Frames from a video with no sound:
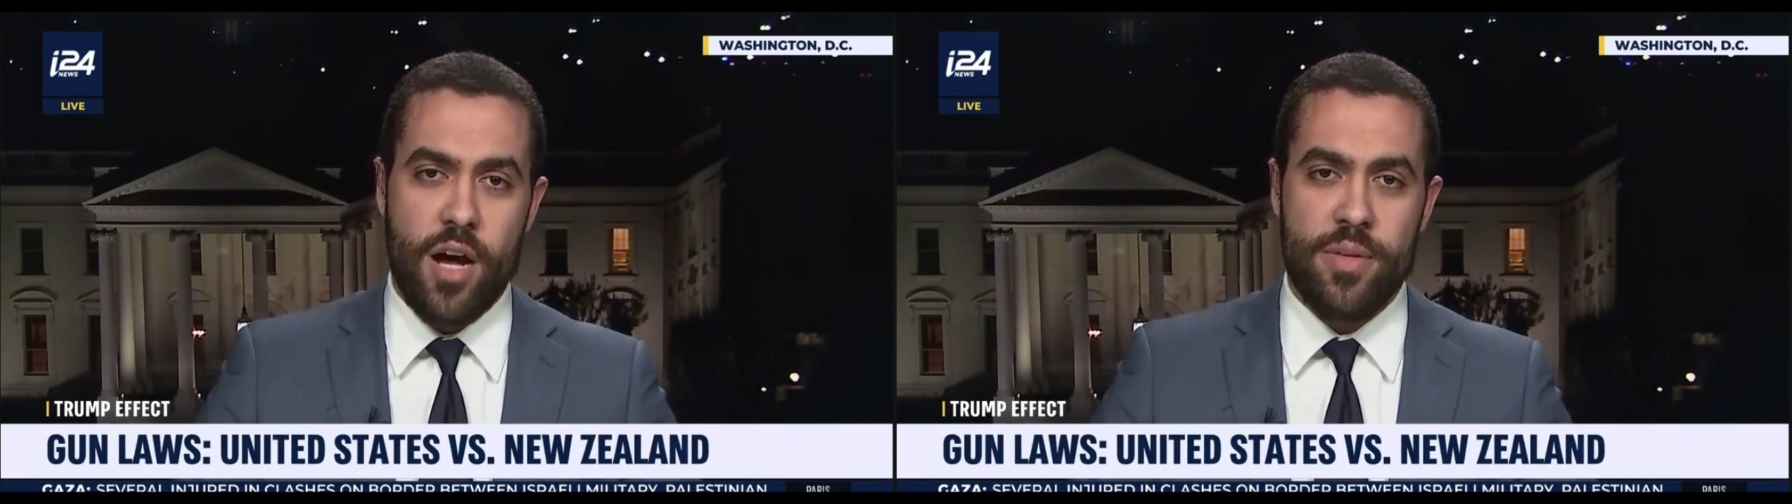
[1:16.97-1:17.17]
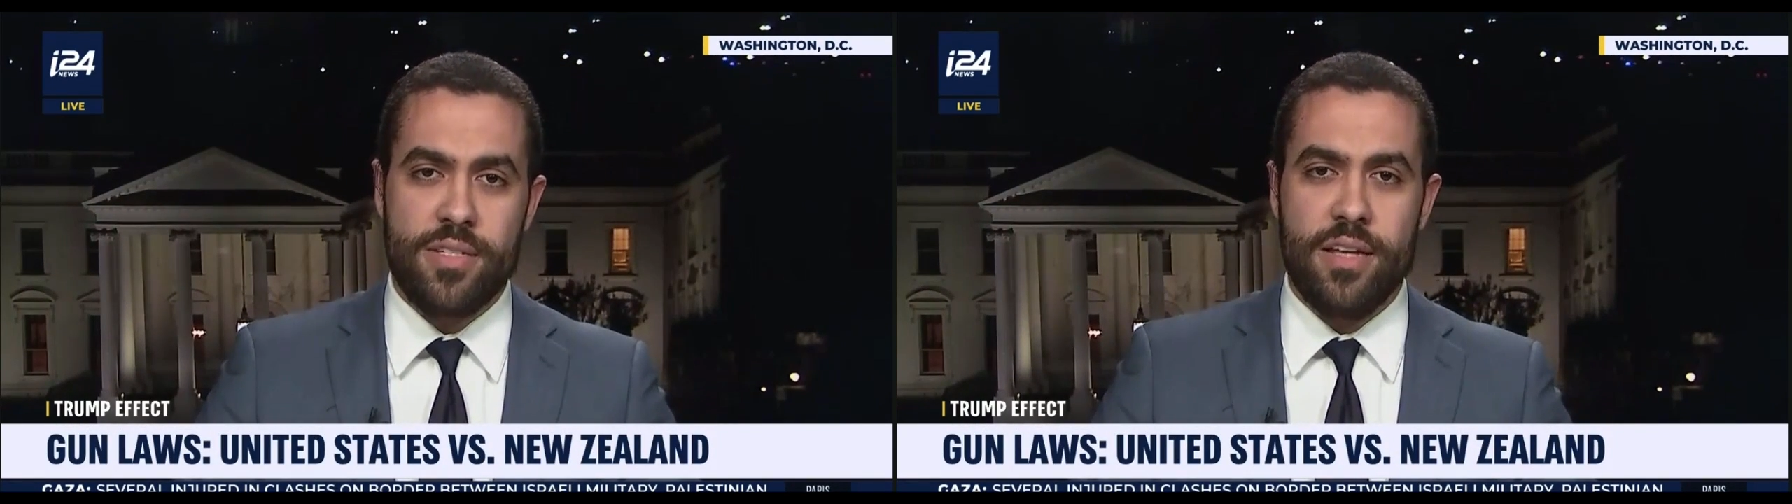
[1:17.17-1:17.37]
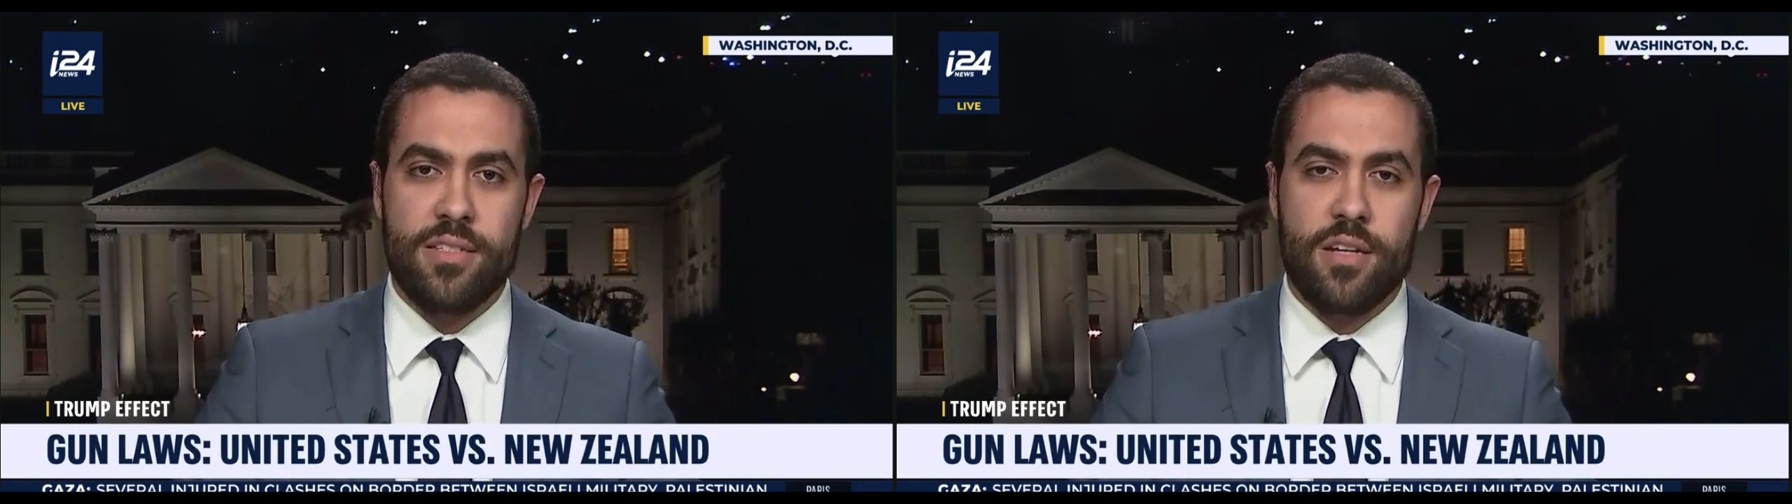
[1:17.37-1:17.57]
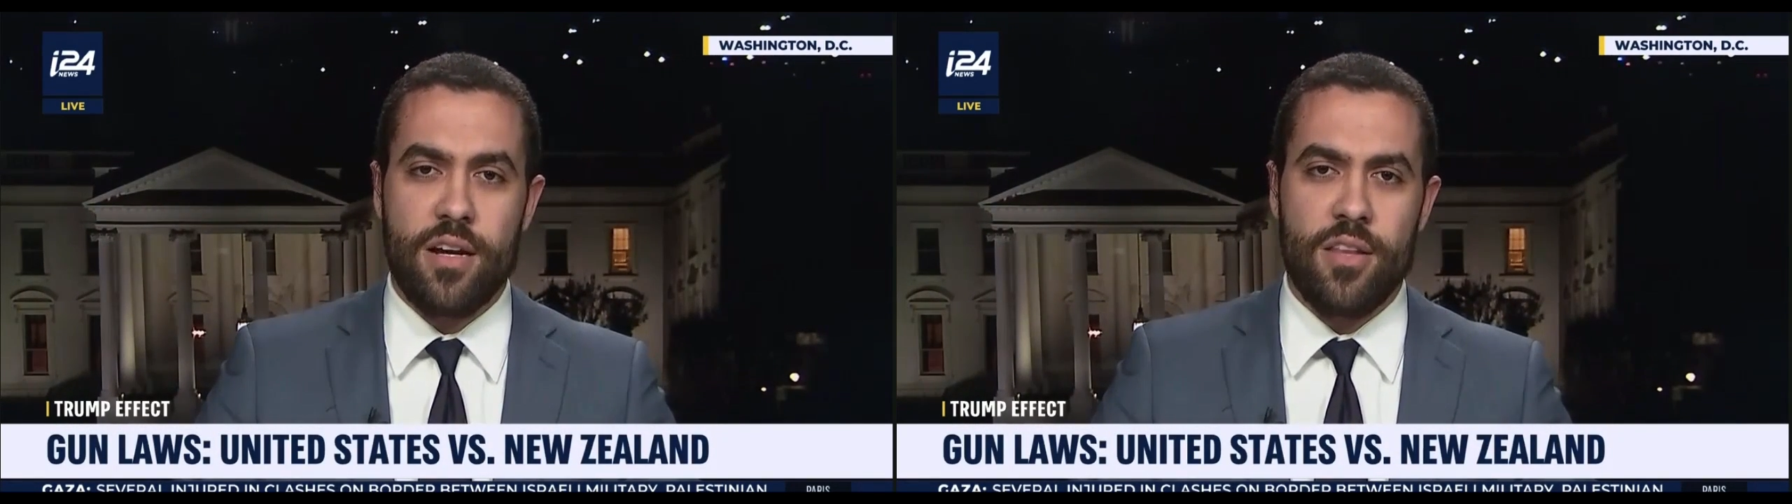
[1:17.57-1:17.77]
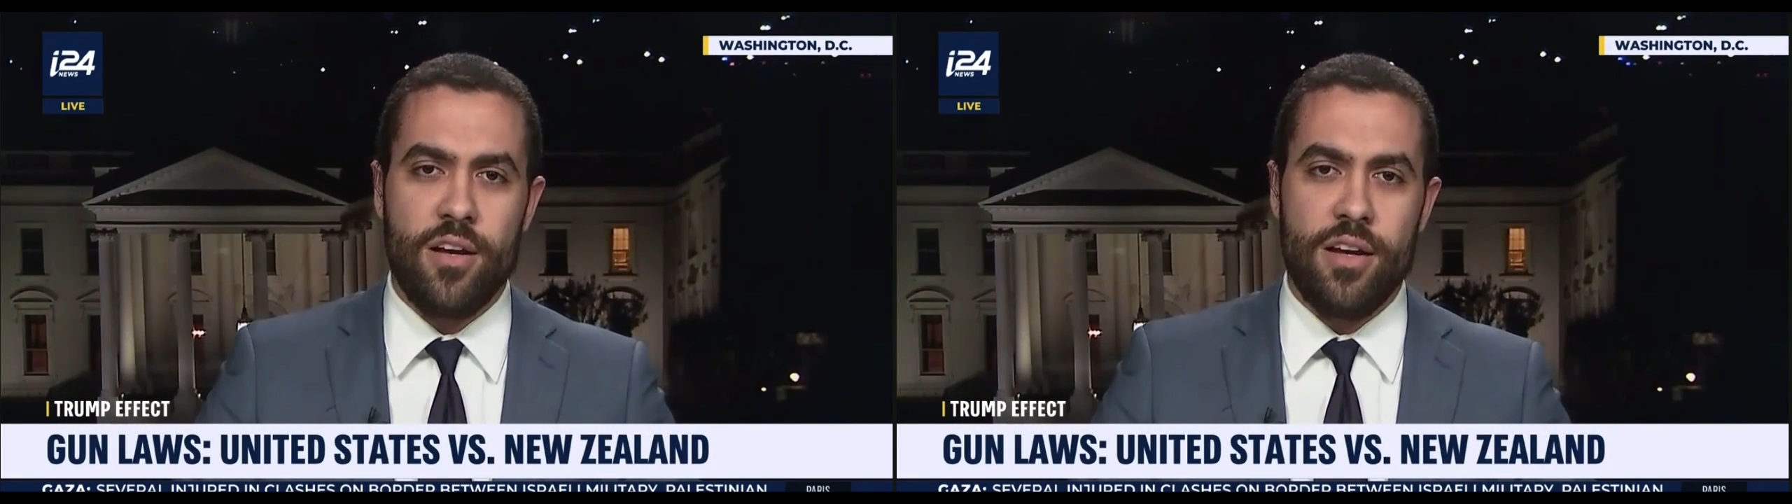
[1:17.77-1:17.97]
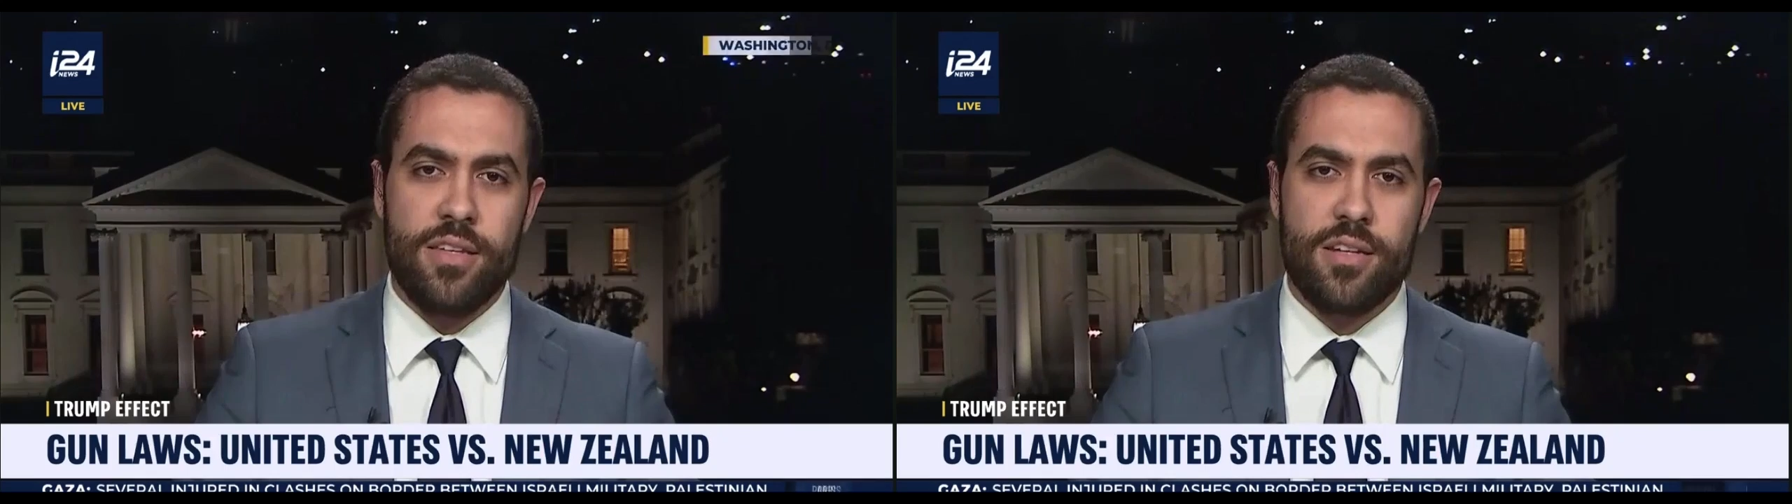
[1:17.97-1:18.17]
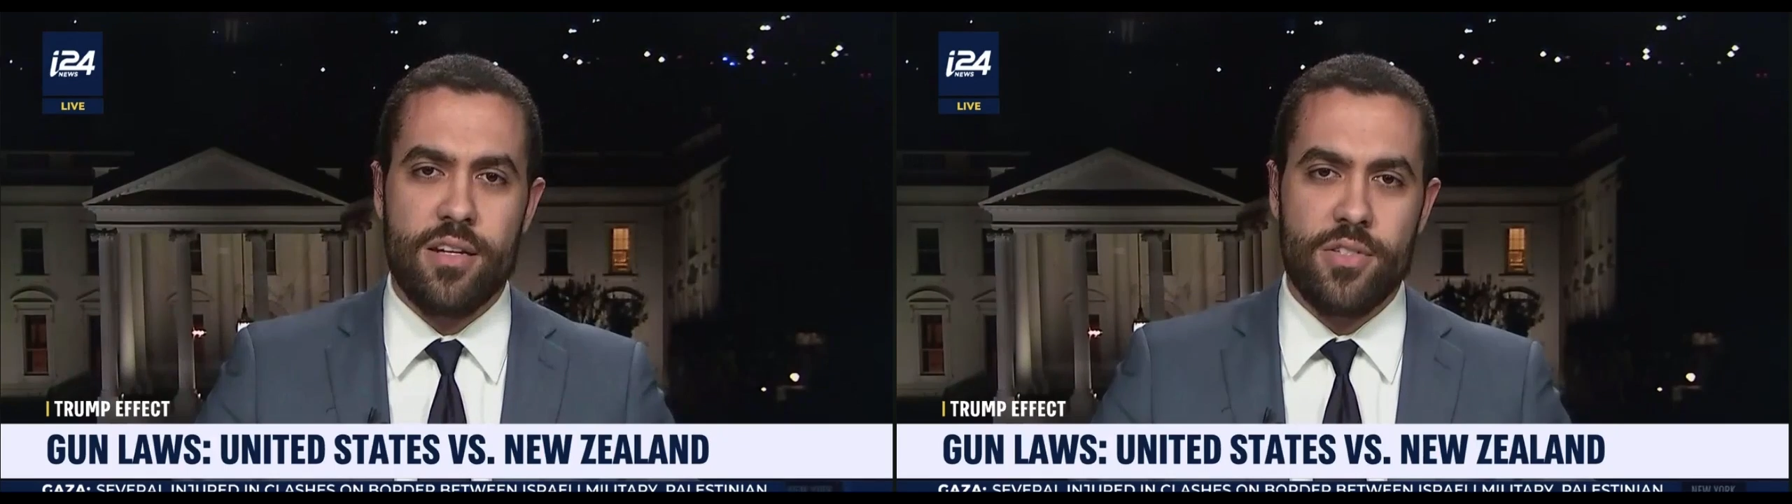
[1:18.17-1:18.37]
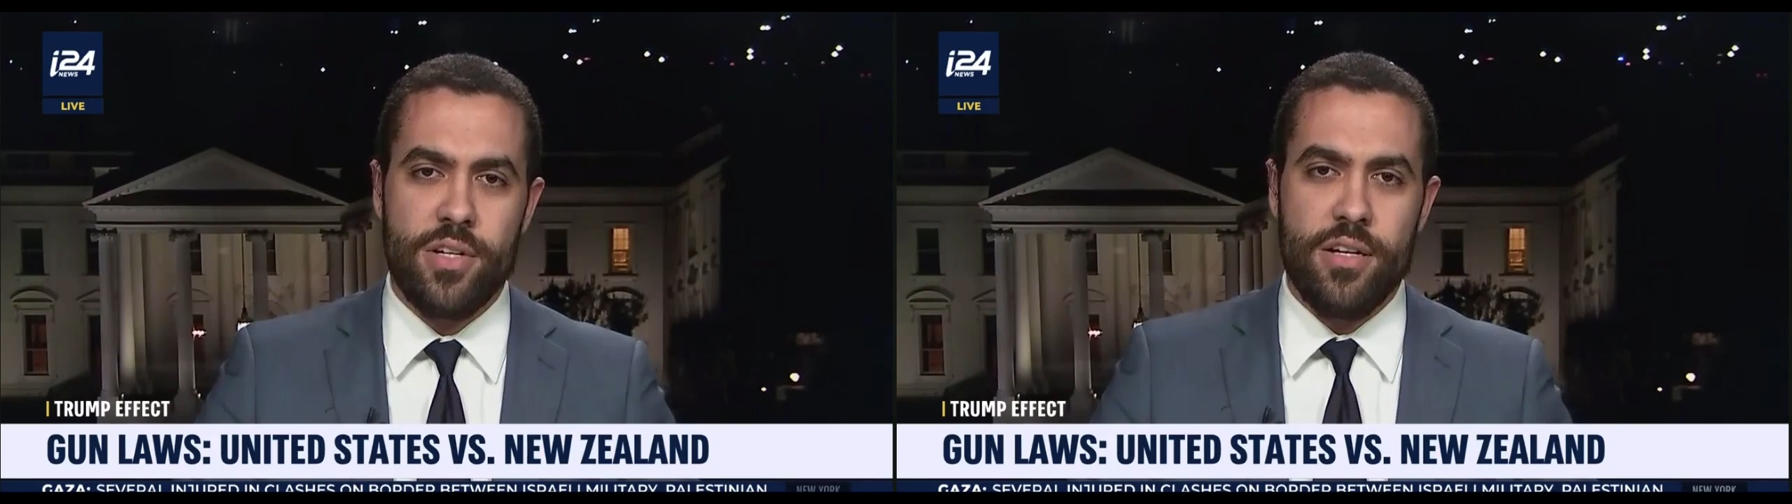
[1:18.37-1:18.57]

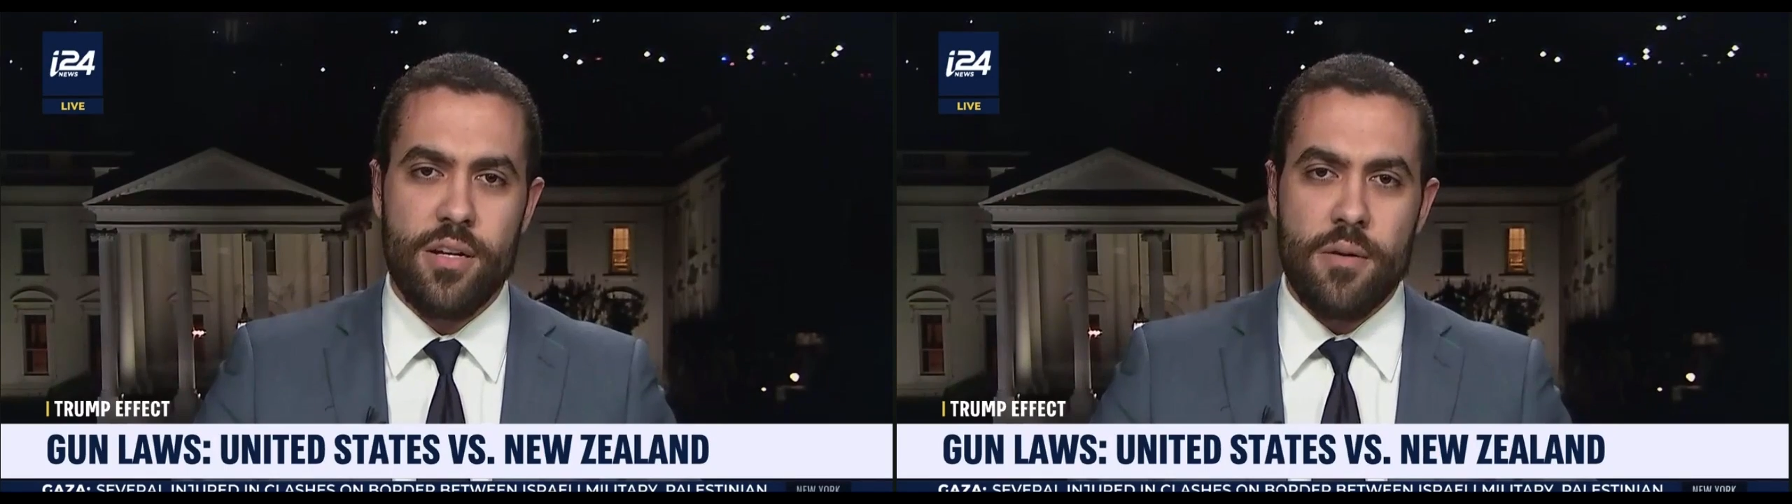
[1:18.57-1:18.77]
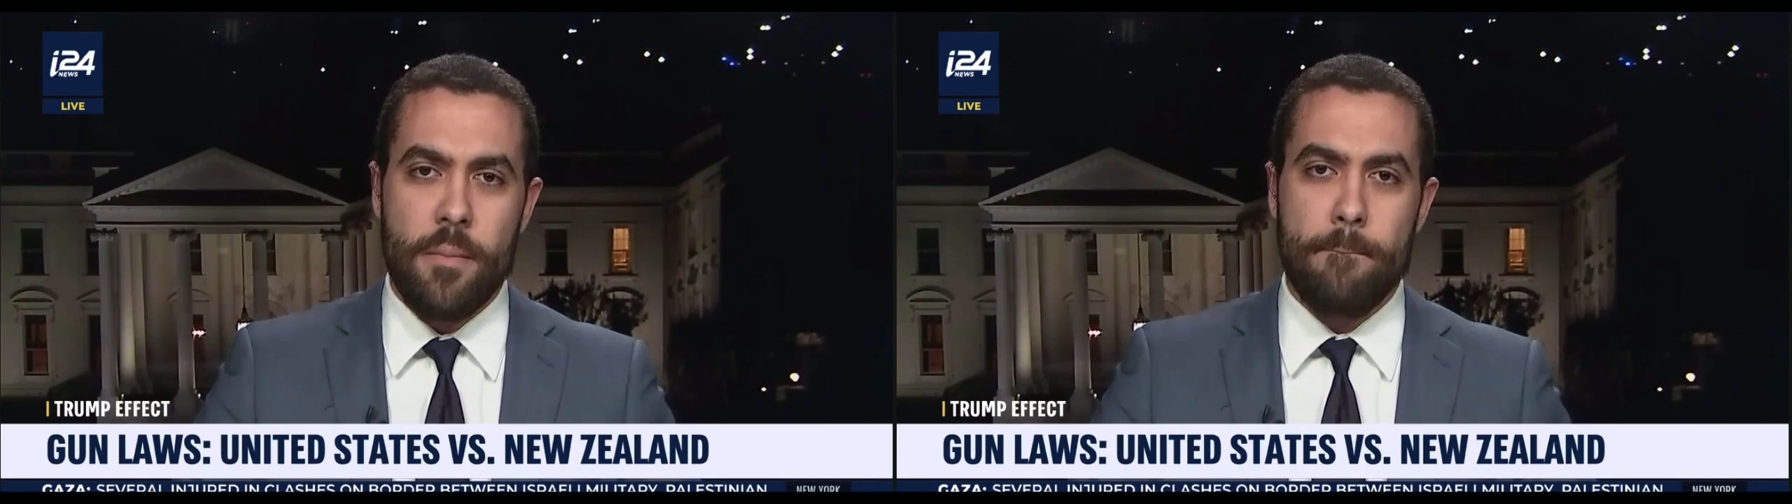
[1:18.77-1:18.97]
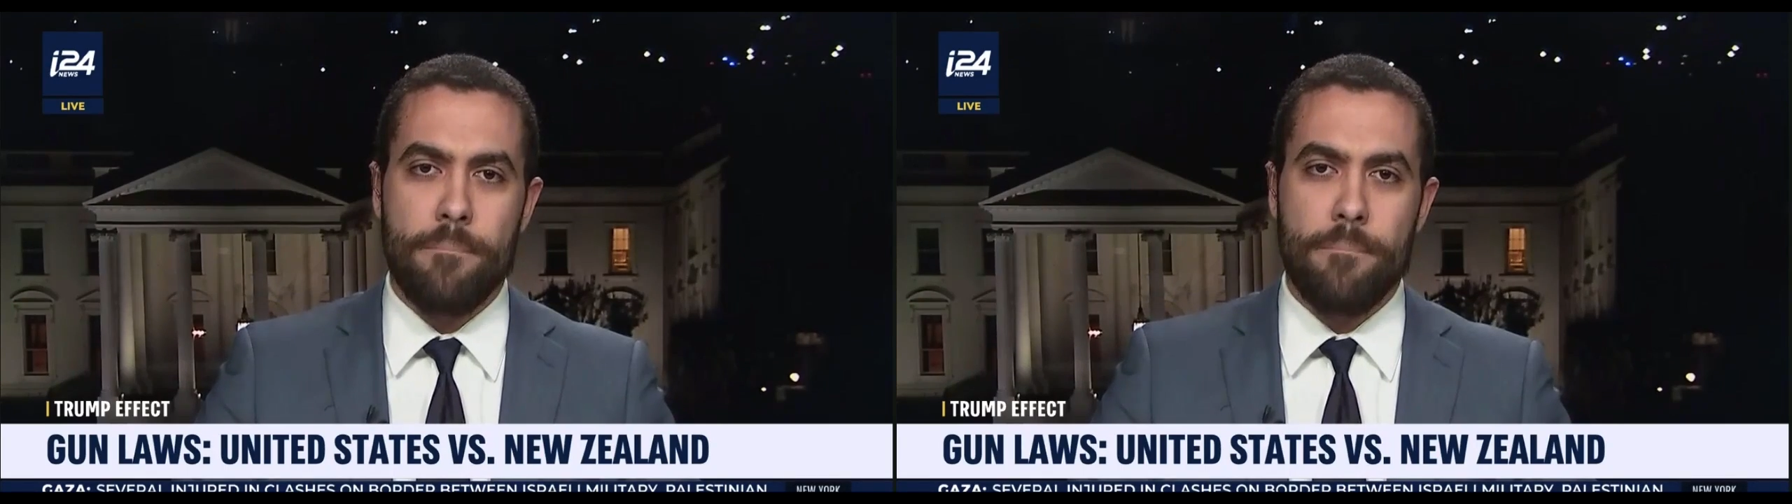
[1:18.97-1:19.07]
where there are